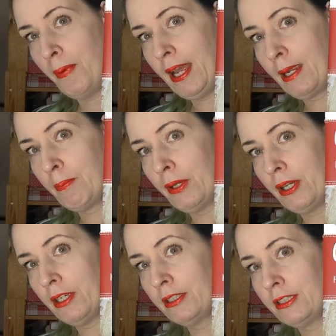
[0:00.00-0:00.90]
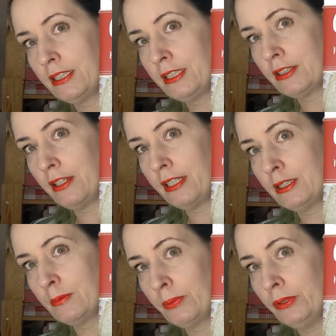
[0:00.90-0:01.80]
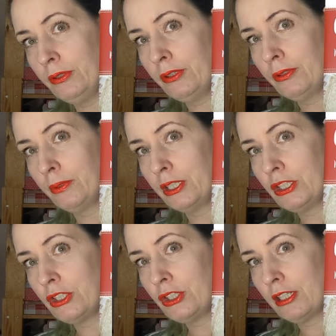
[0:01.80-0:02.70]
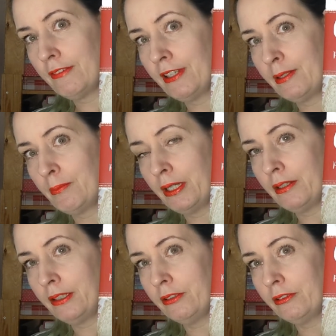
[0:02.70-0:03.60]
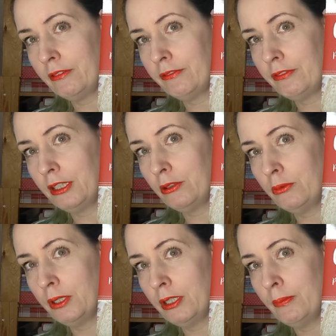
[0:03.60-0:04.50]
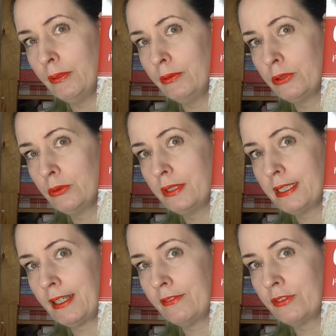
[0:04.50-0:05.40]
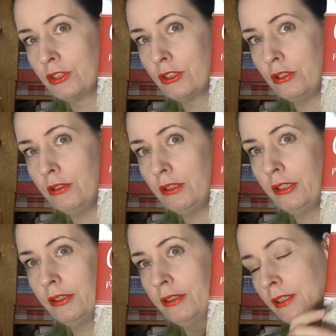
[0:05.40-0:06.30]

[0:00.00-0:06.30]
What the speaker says: Blackbird Designs book, which I've had my eye on for a little while but was always out of stock,